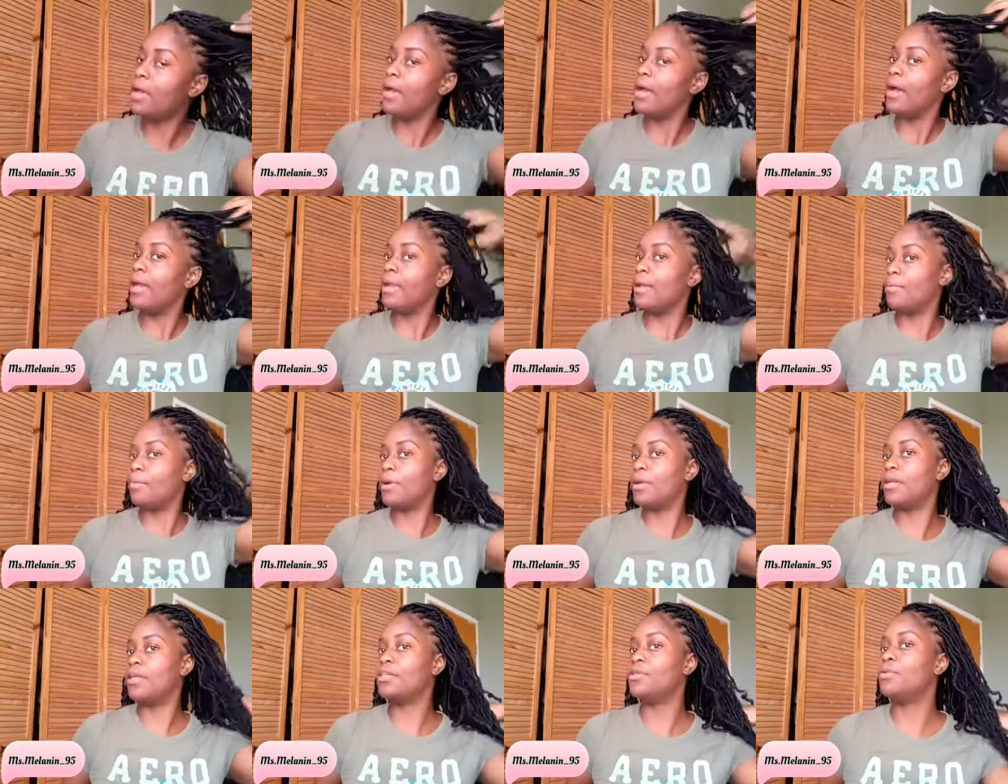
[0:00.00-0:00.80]
and I'm
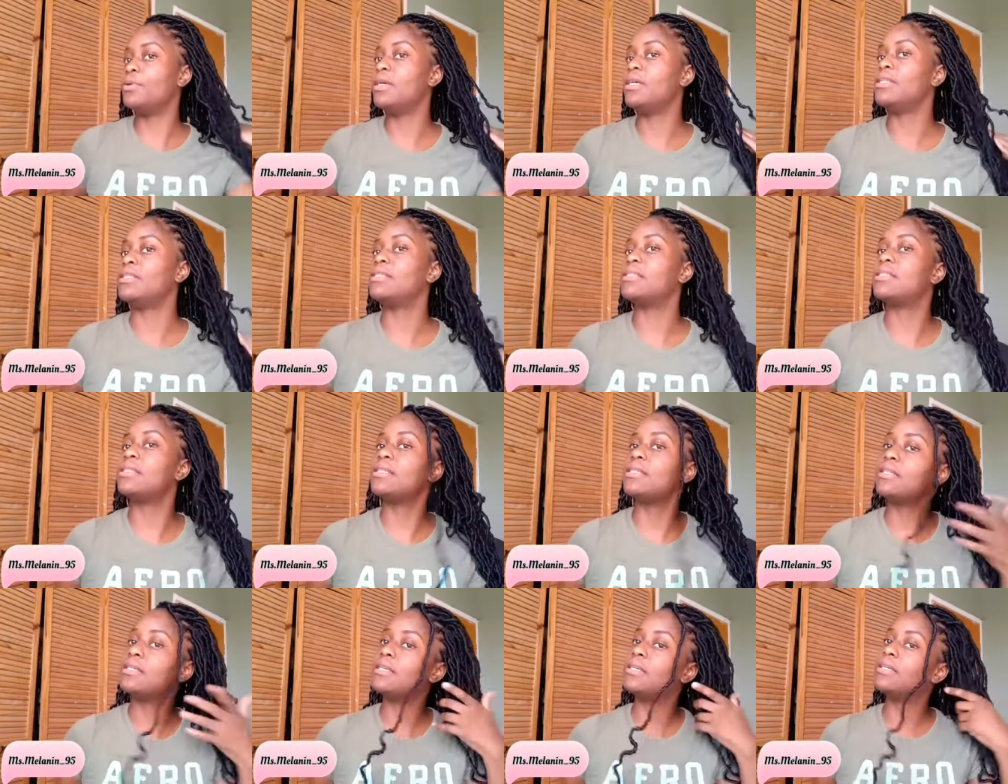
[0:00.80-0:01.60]
gonna do it
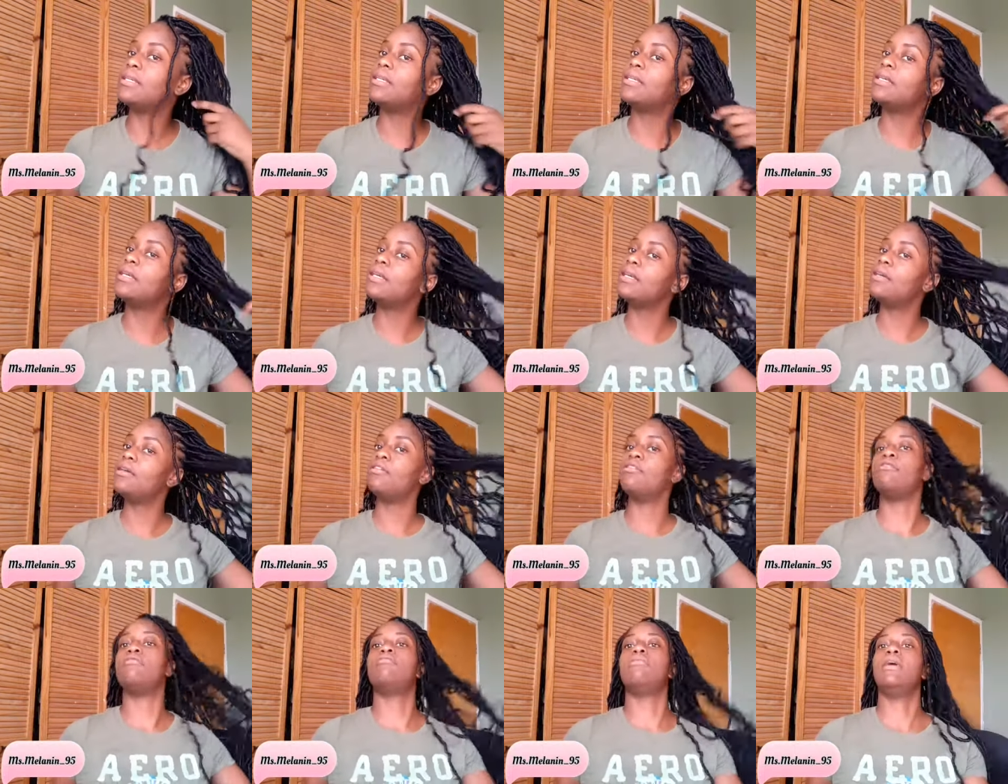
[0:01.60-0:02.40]

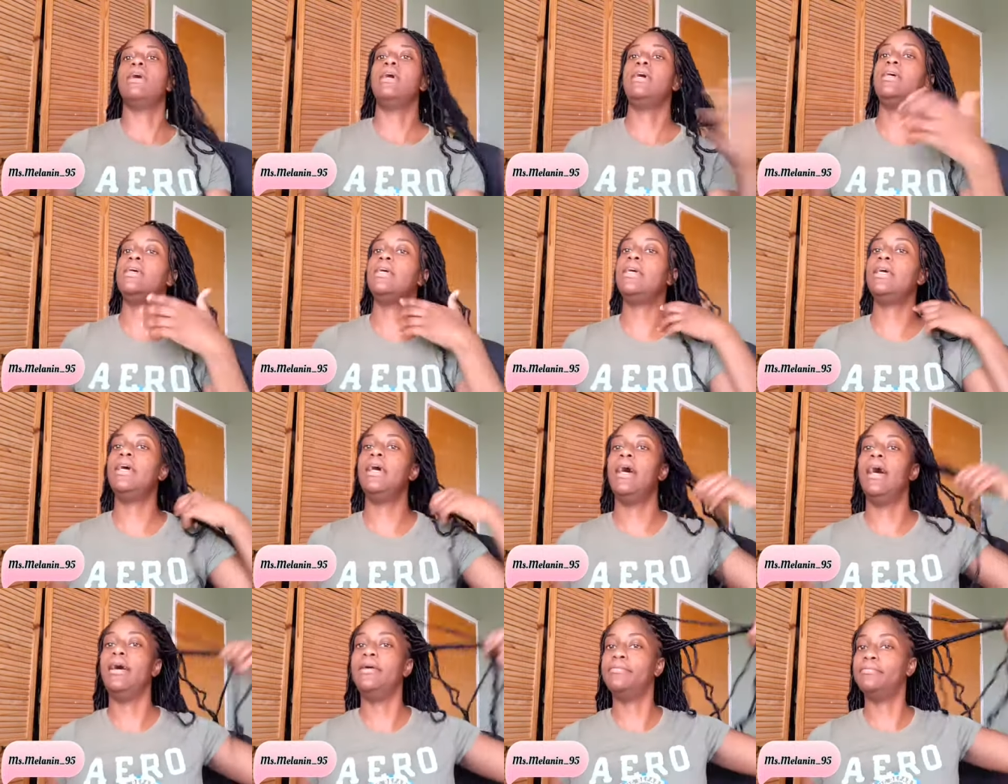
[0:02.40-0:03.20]
right
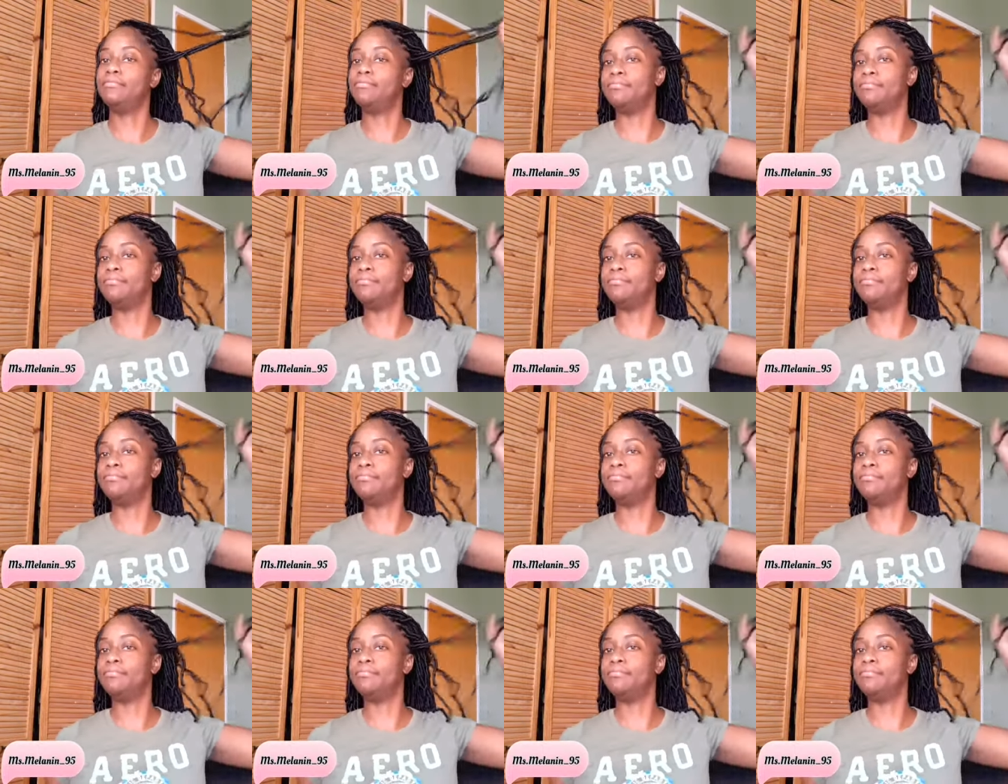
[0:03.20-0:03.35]
here.